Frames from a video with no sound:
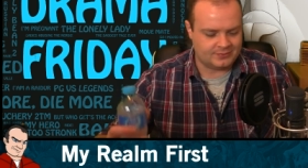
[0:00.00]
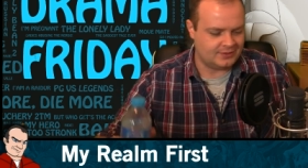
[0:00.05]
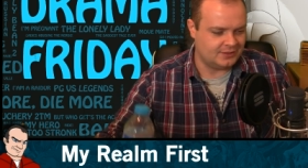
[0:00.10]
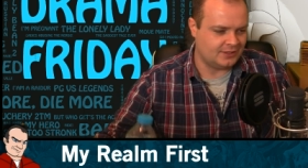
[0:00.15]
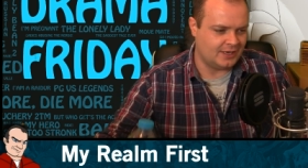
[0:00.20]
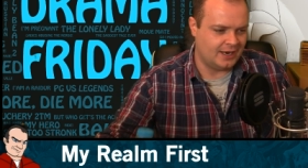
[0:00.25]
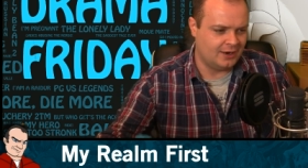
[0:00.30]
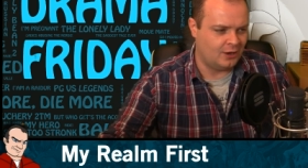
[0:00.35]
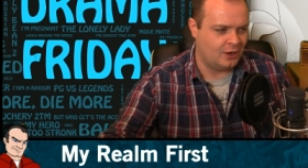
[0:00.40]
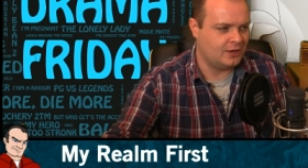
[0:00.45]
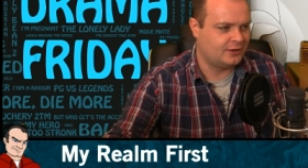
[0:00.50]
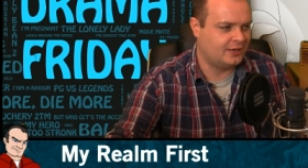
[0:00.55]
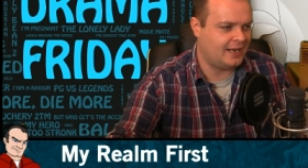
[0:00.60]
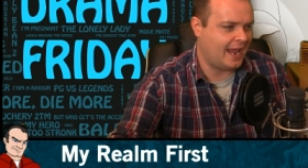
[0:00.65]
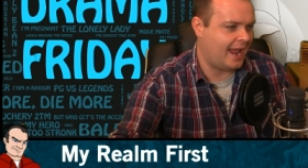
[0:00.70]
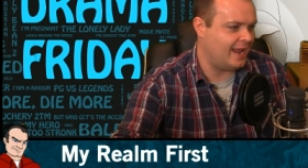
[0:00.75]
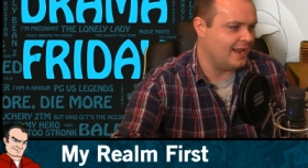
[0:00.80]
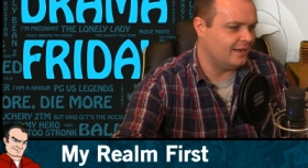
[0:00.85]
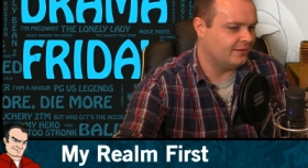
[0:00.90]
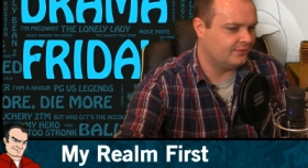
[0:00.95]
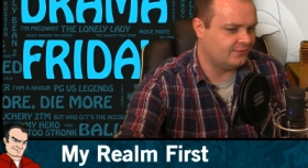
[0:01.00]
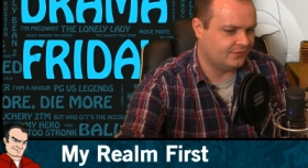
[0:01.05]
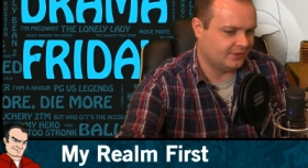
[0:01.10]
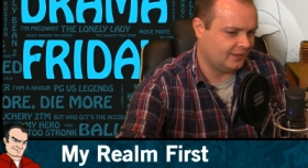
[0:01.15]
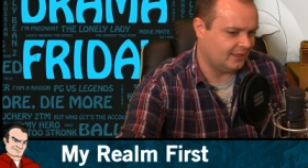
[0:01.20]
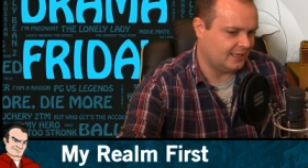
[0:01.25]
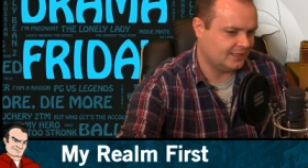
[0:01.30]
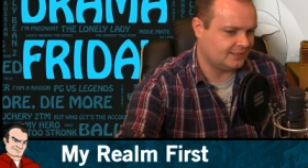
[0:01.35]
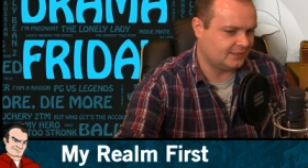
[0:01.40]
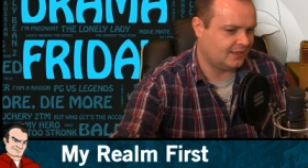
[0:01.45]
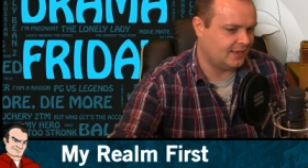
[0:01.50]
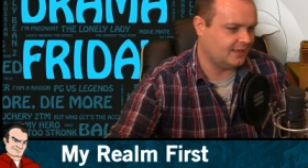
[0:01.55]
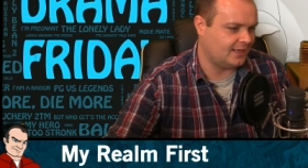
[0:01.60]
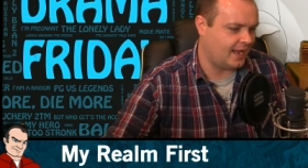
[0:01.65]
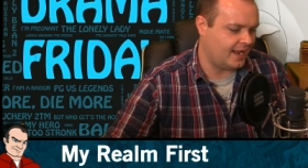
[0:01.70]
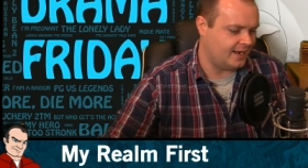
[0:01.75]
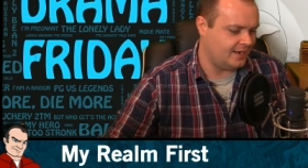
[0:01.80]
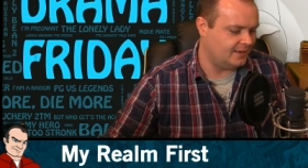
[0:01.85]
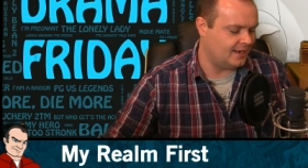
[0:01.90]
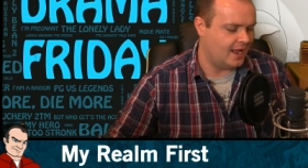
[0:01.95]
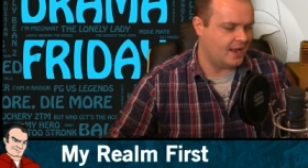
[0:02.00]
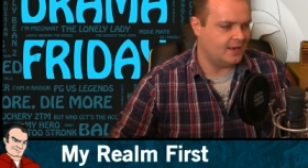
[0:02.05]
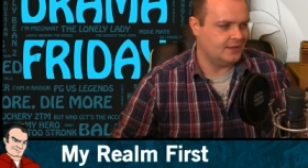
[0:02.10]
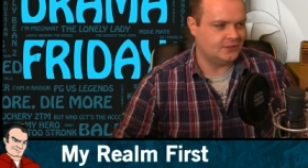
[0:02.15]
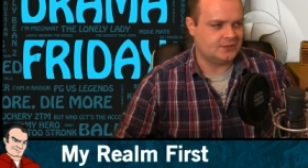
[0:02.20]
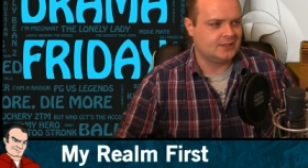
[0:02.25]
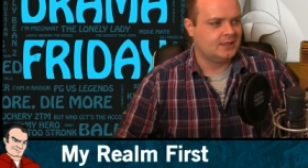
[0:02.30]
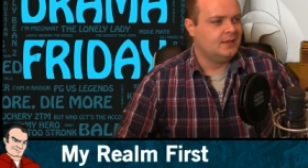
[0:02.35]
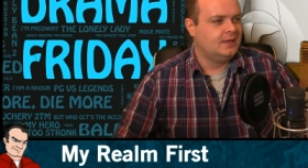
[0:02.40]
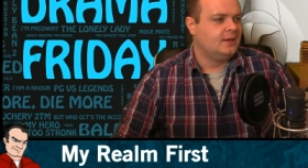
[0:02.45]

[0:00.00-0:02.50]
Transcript: in a cave for the last like eight days.